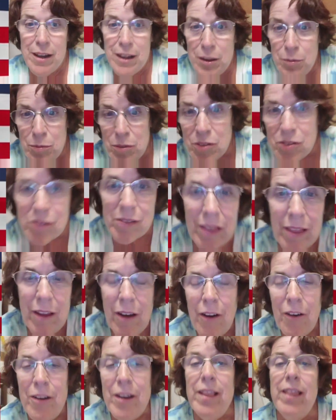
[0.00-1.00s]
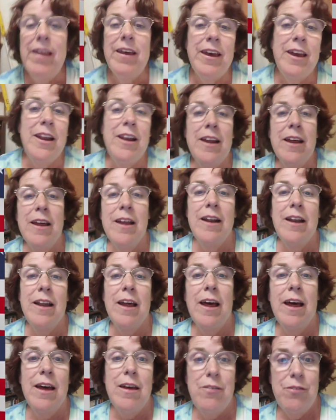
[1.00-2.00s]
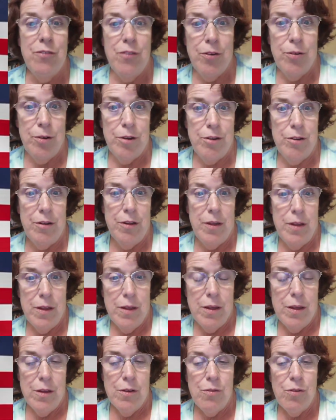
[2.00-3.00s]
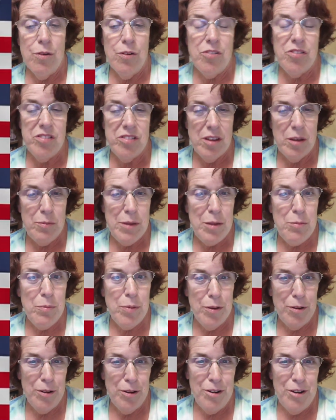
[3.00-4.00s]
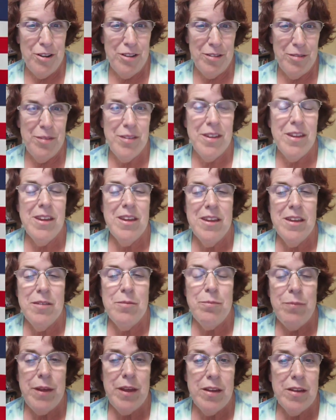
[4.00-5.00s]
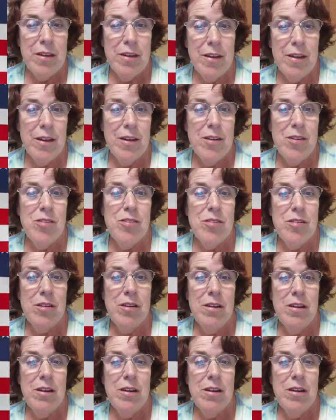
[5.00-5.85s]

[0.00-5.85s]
name is Laurie Lane, and I voted for Semi Bird because